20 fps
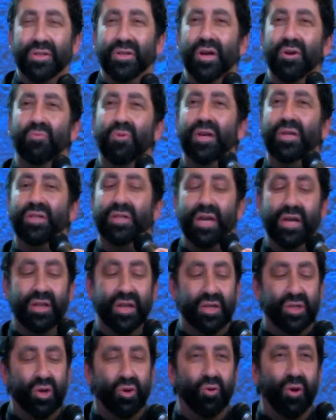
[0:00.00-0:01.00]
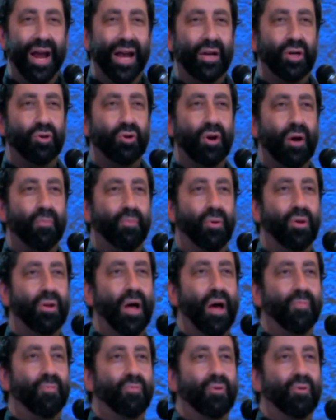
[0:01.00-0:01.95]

a sudden, we see this grain truck pull up